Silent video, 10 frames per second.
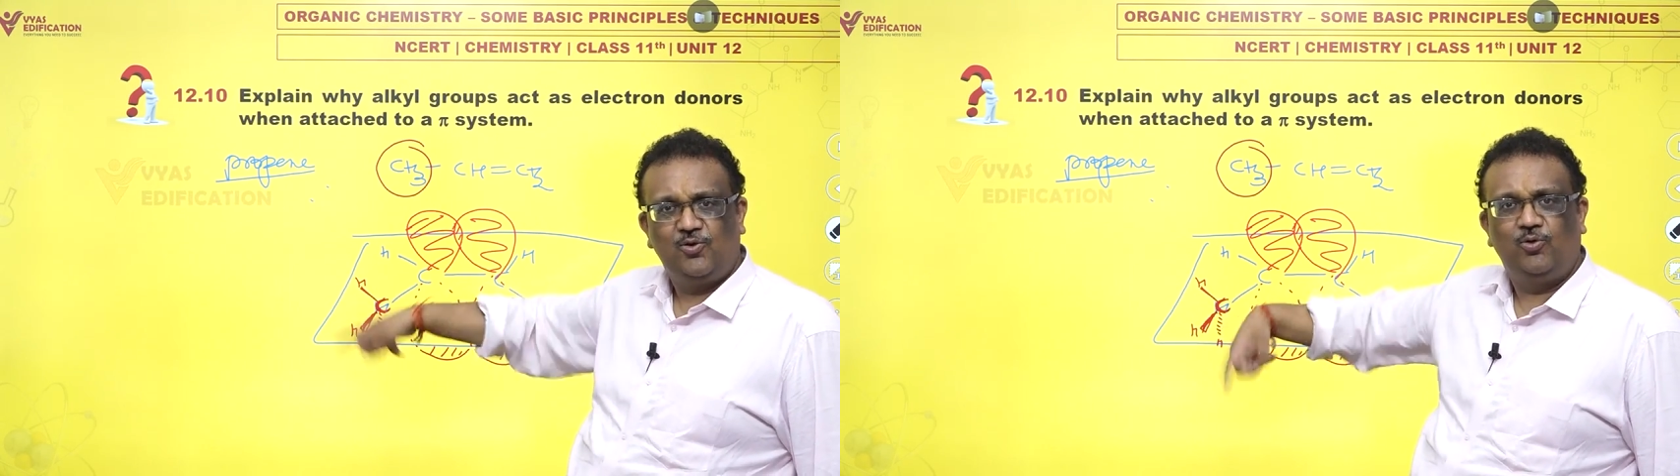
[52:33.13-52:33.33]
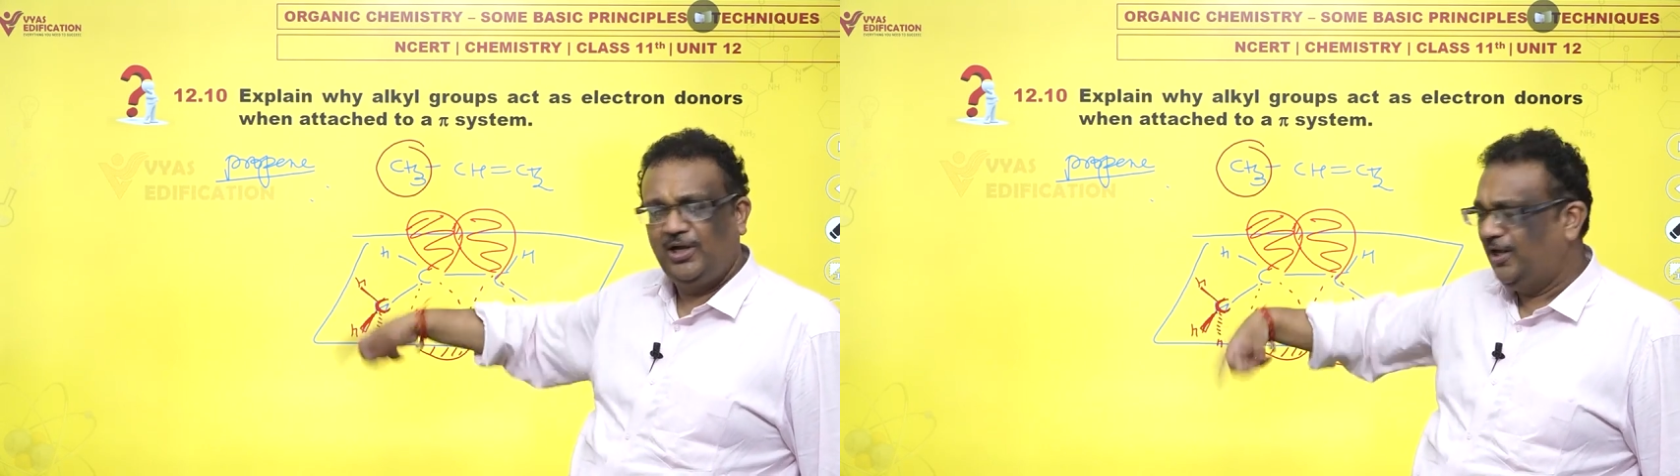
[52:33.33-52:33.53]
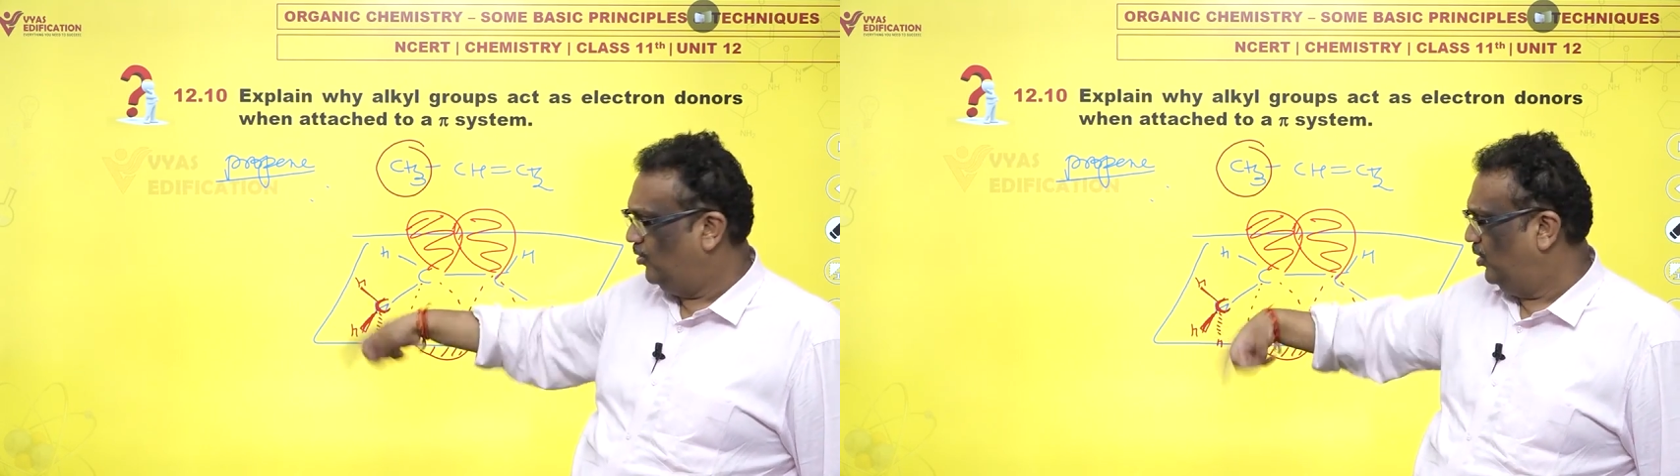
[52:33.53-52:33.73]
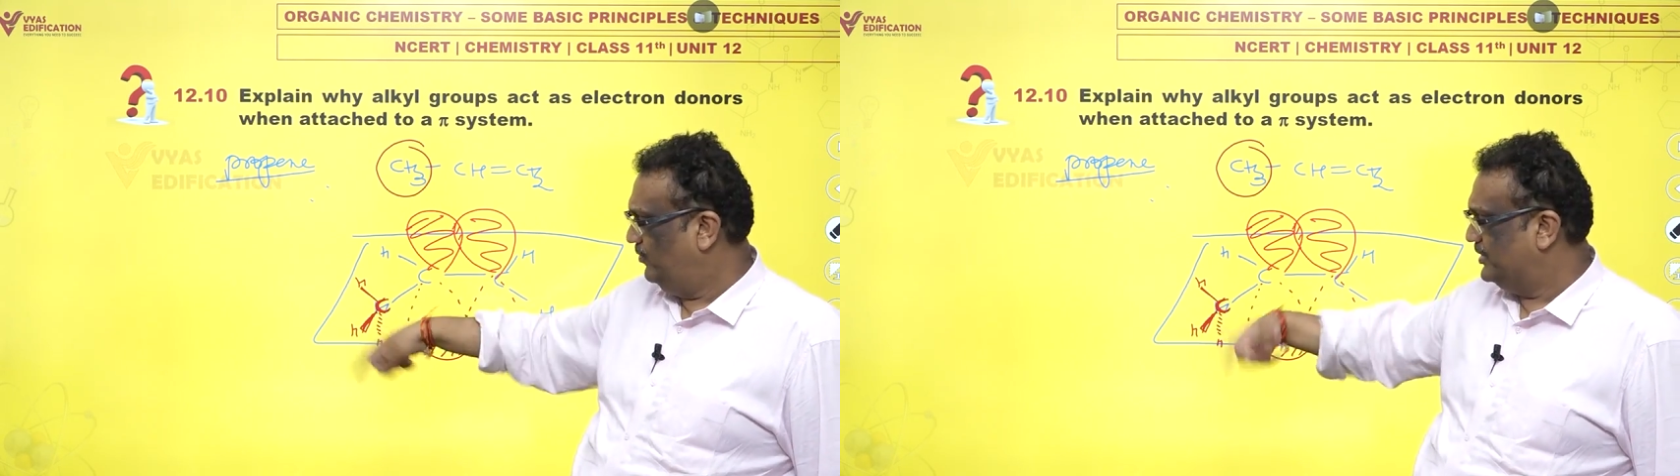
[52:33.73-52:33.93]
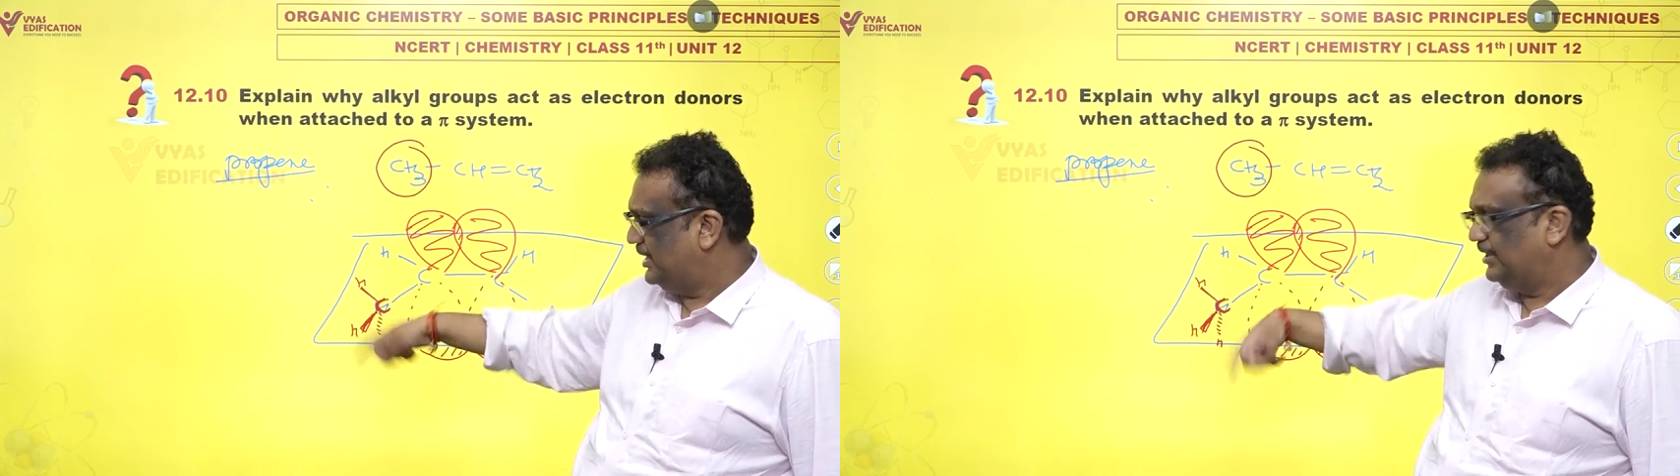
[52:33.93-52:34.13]
rotating
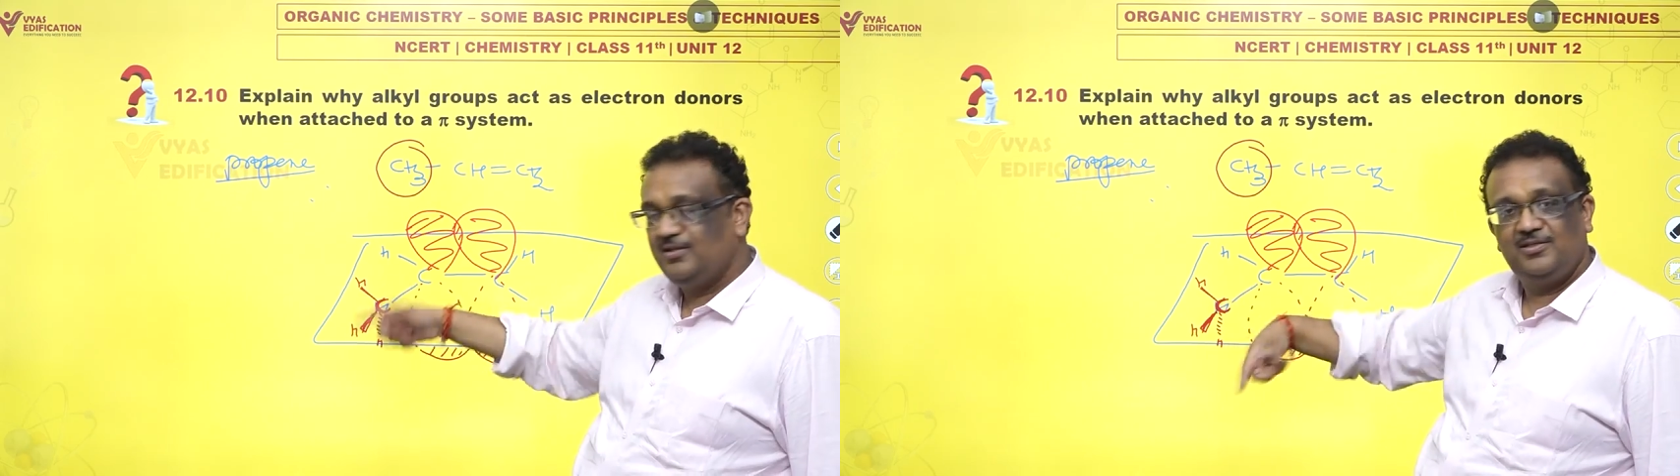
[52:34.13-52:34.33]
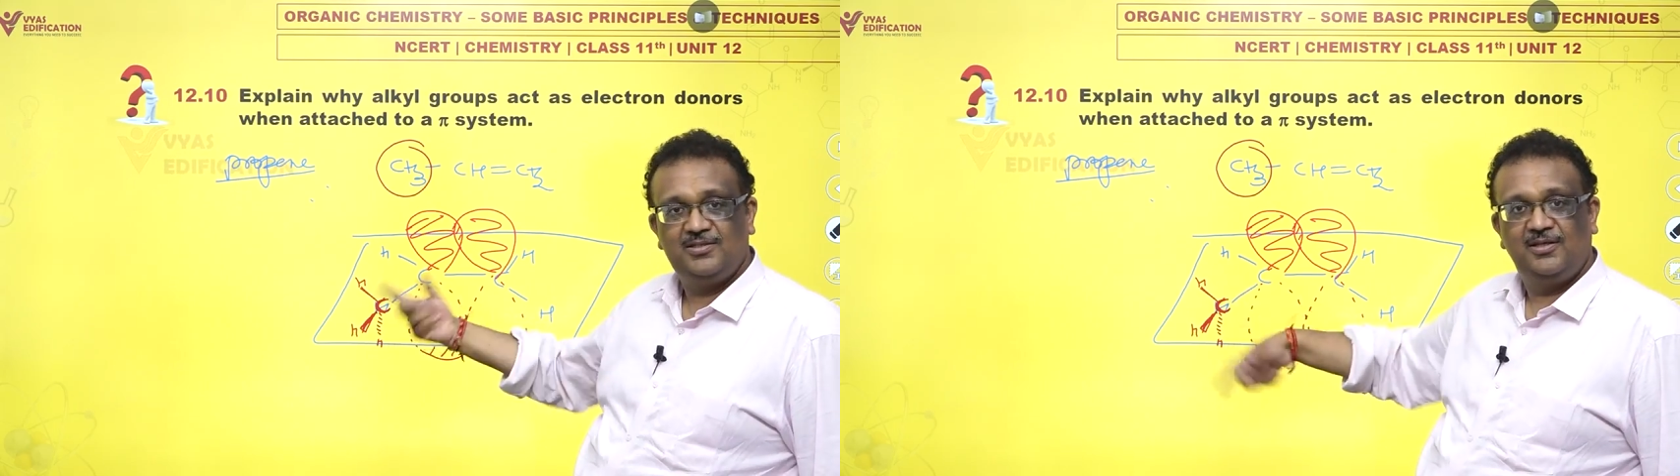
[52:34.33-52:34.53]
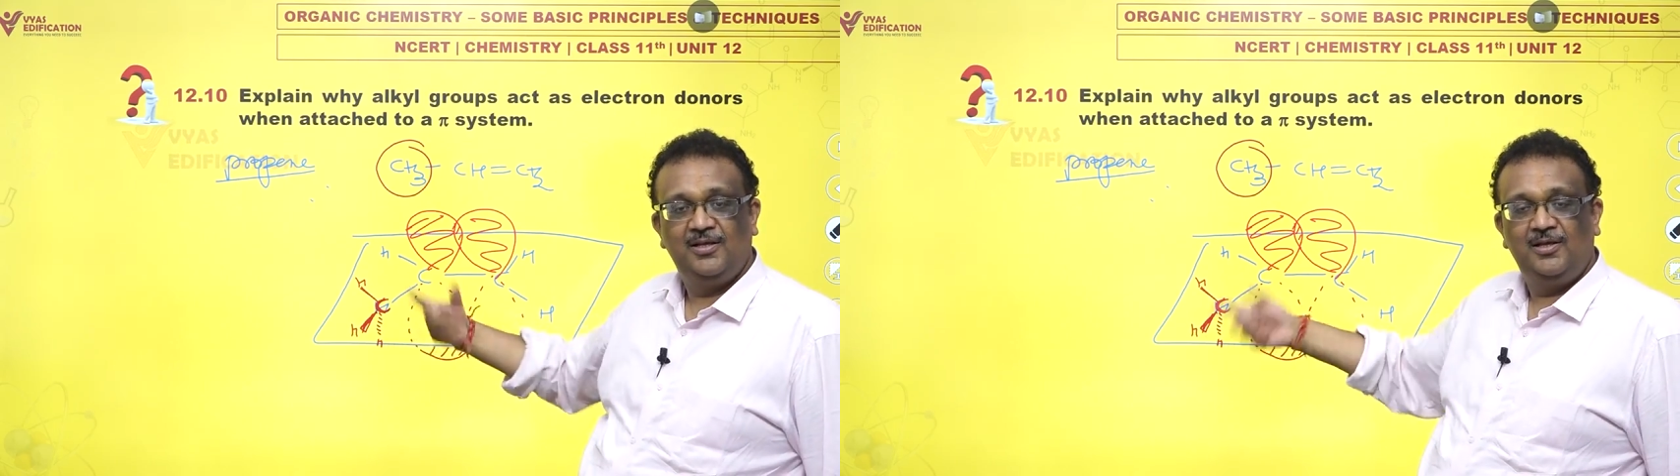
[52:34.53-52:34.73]
always like this.